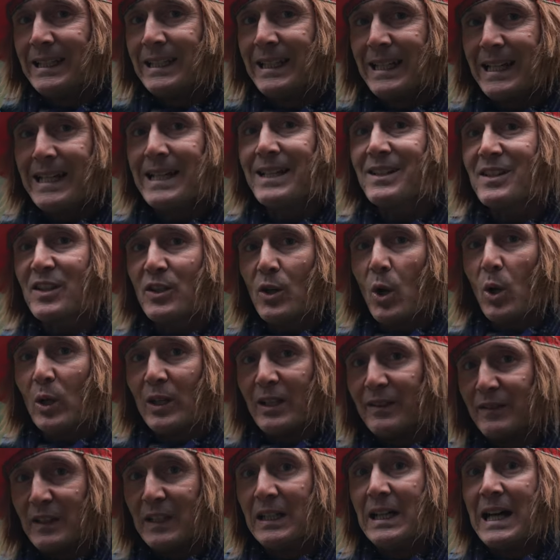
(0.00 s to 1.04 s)
into your
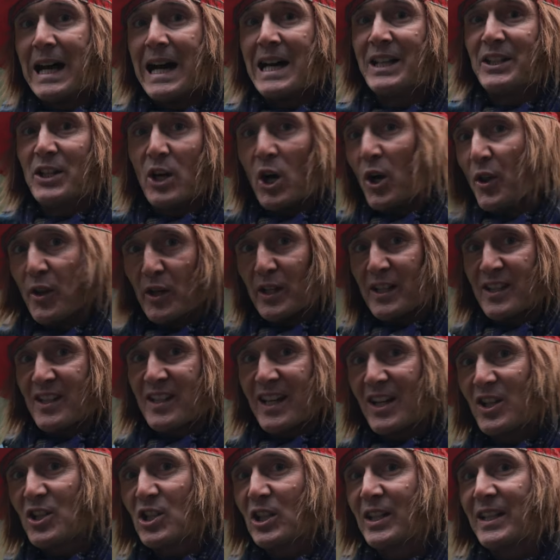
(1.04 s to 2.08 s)
liver and other
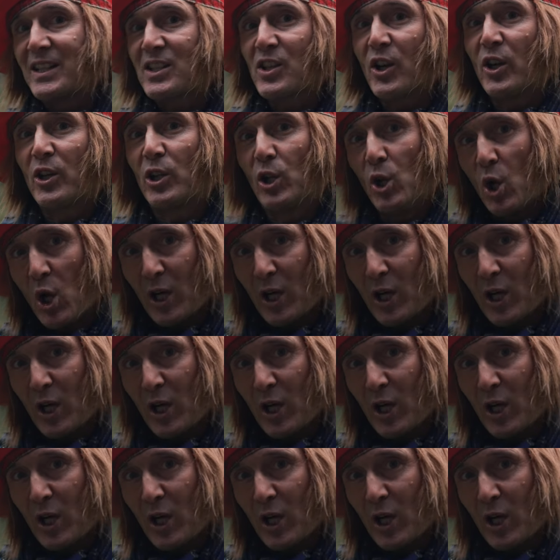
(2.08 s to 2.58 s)
essential internal